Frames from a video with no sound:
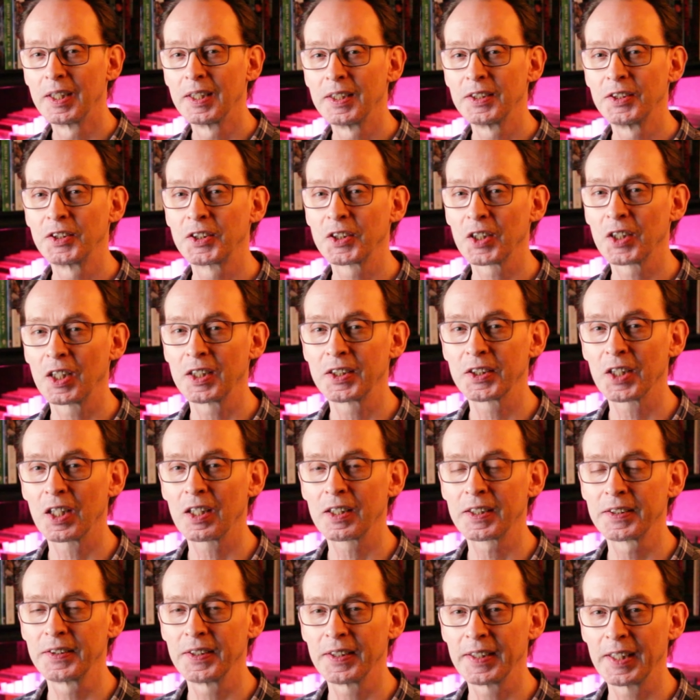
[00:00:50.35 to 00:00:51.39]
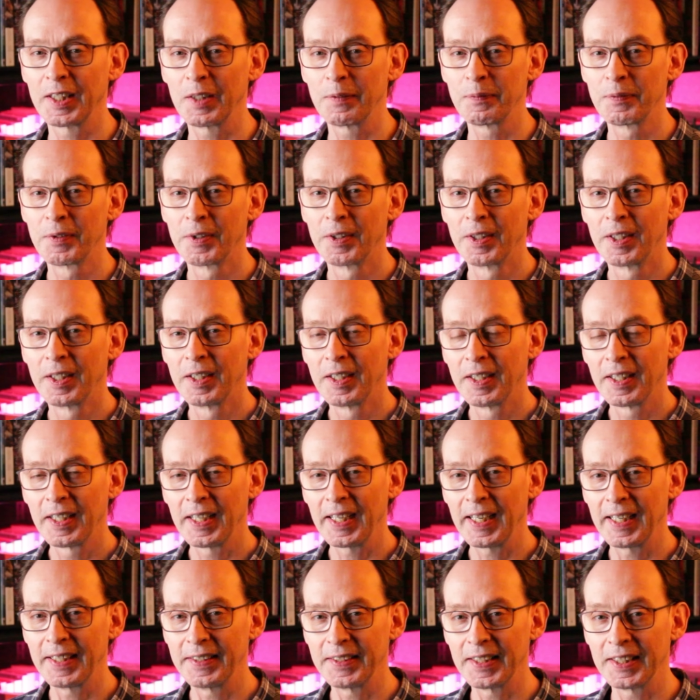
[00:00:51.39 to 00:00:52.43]
you start talking to them,
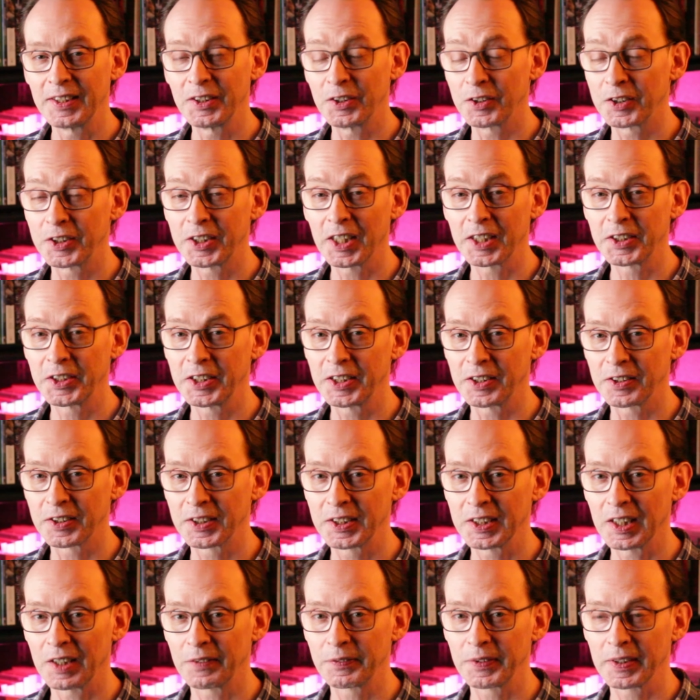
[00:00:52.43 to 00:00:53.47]
and then you're judging yourself.